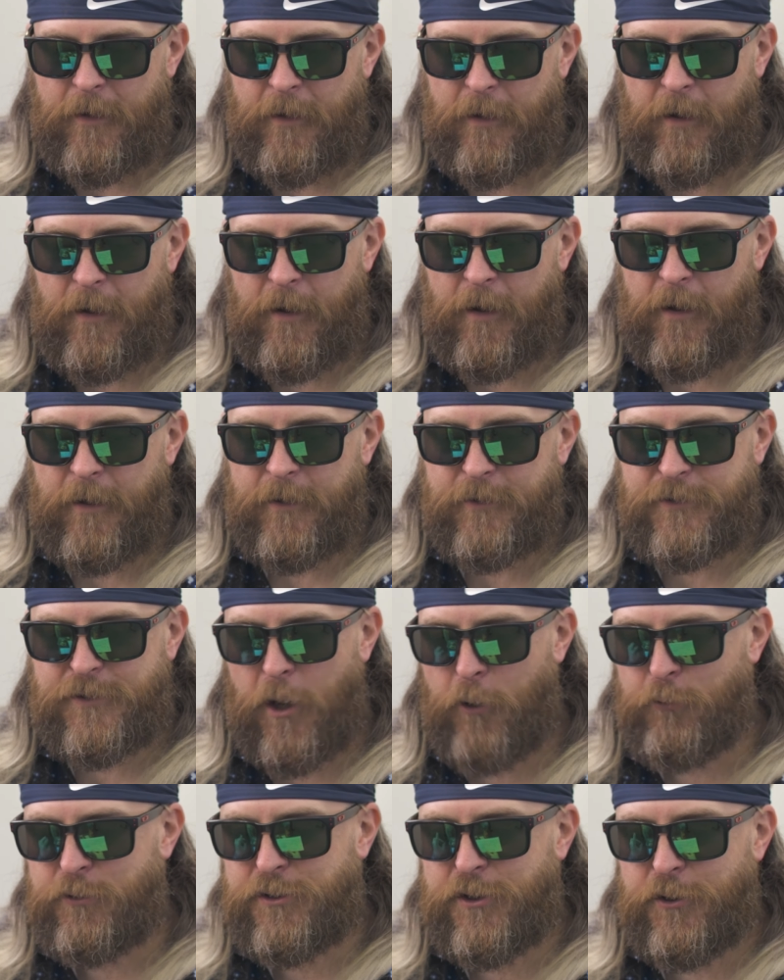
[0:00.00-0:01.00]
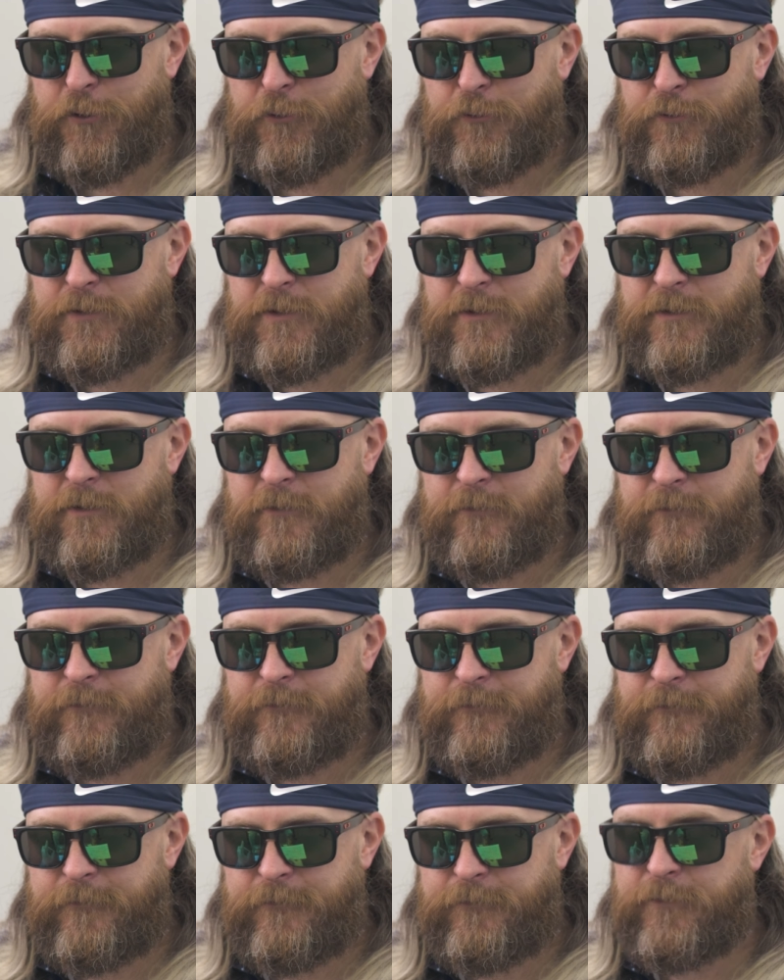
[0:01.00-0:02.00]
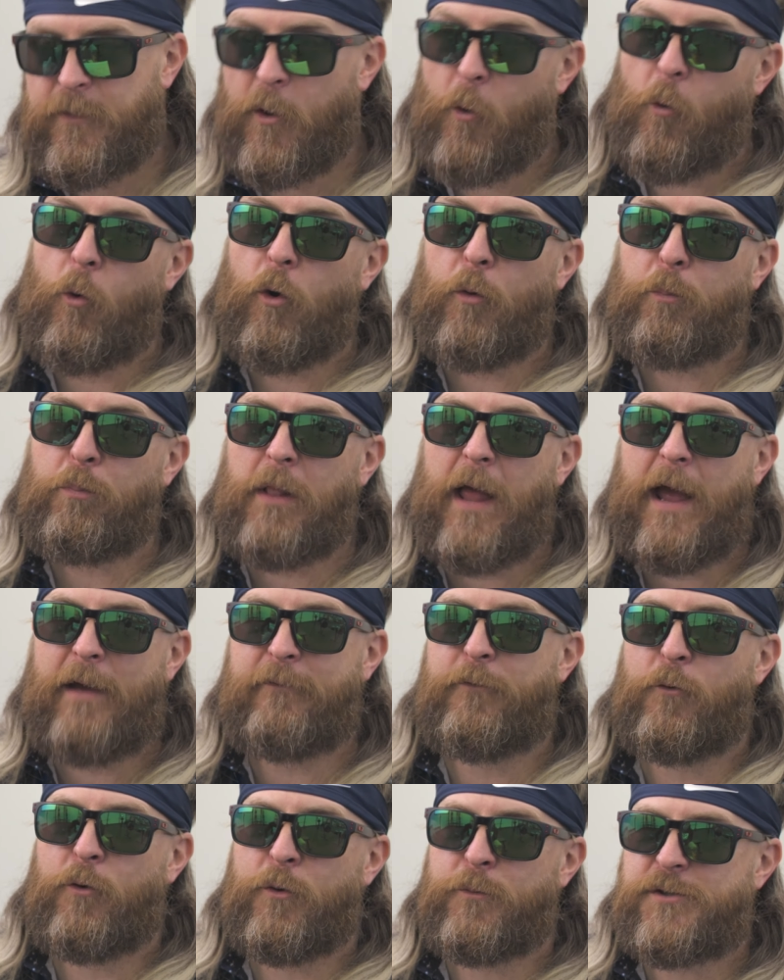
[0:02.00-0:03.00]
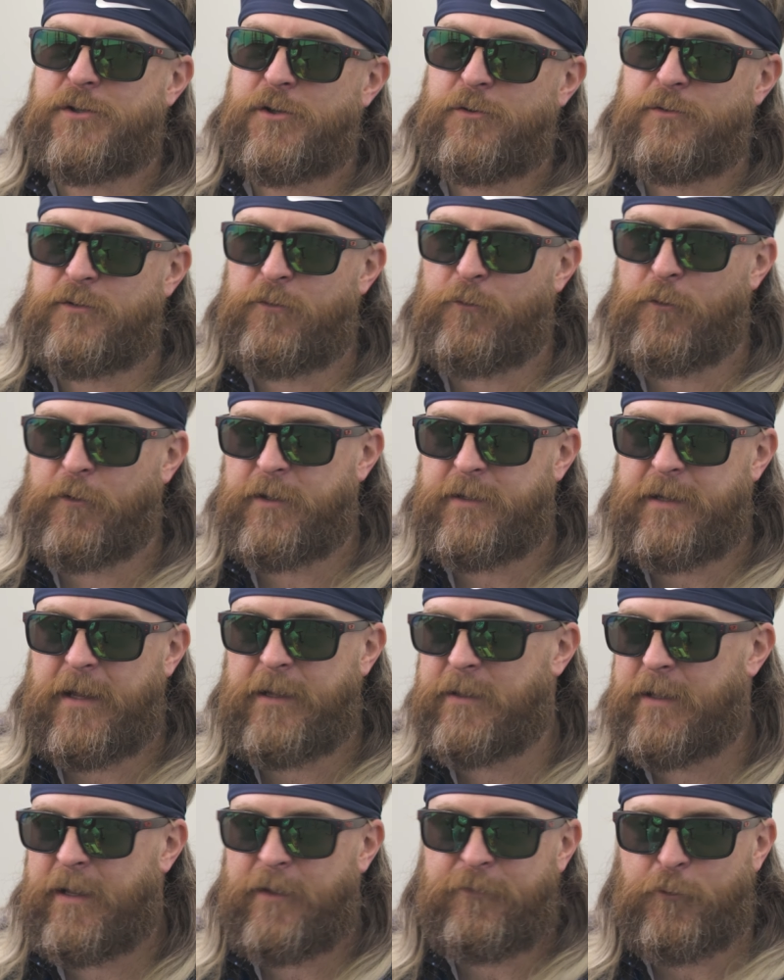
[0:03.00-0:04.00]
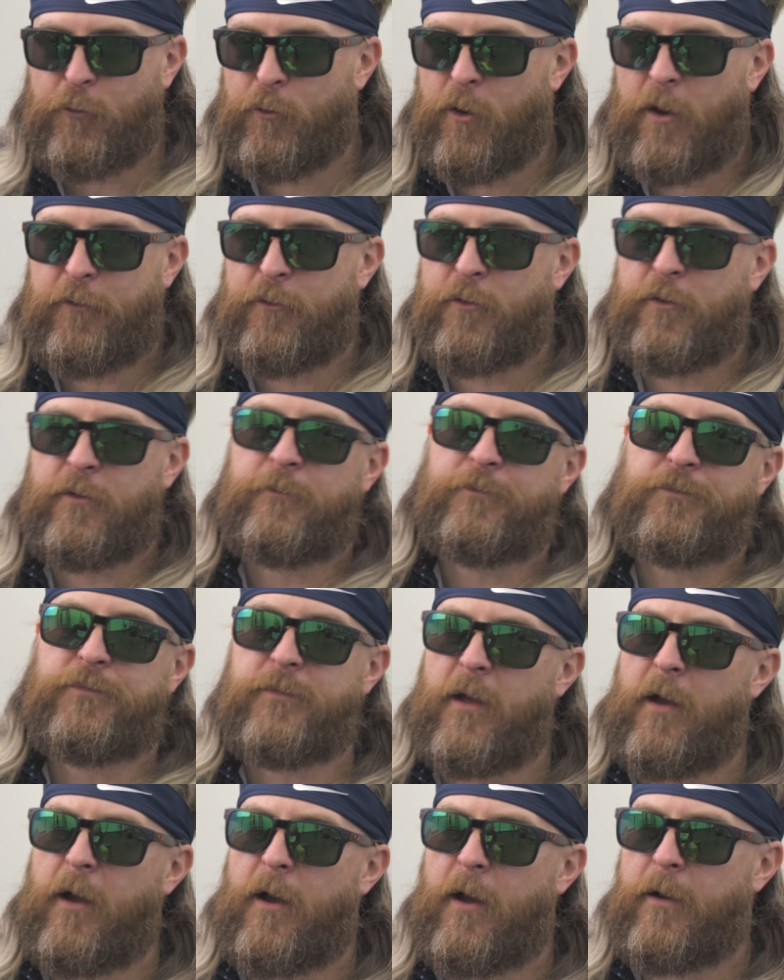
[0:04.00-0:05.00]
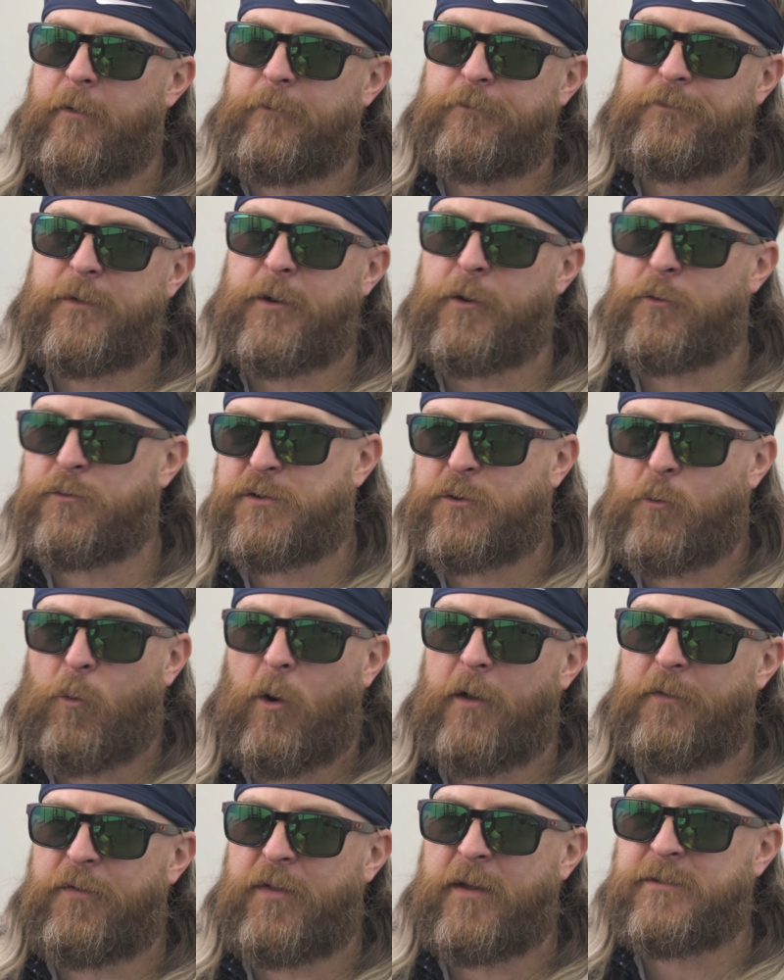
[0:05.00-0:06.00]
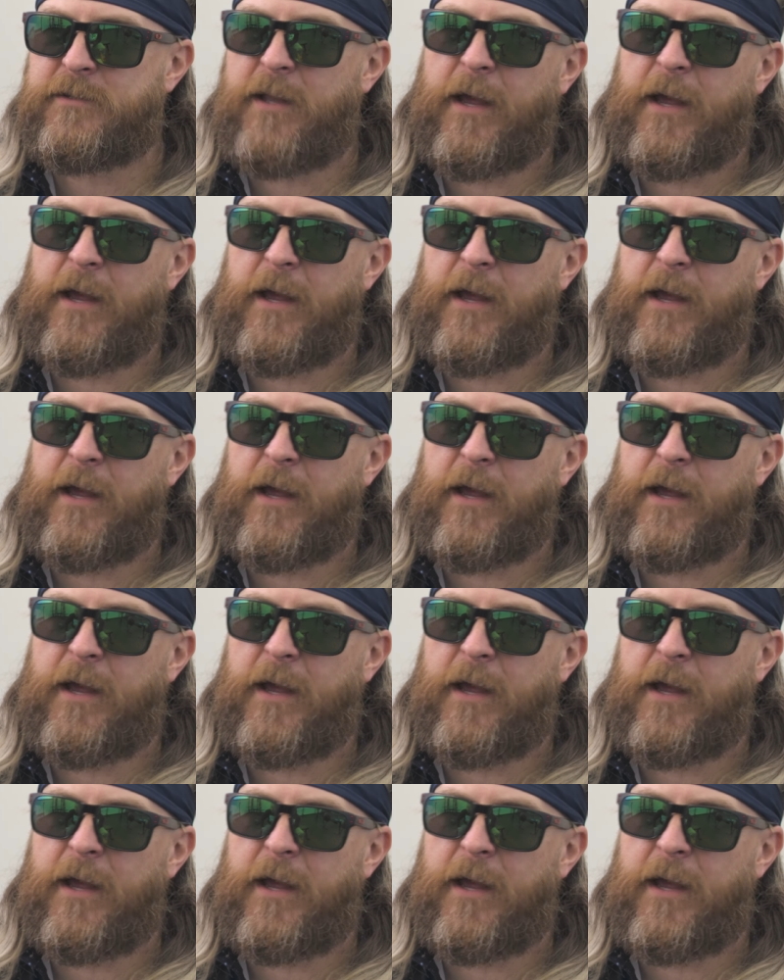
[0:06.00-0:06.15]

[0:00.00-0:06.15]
Toe shoes or platform shoes for the deadlift or other, squat, things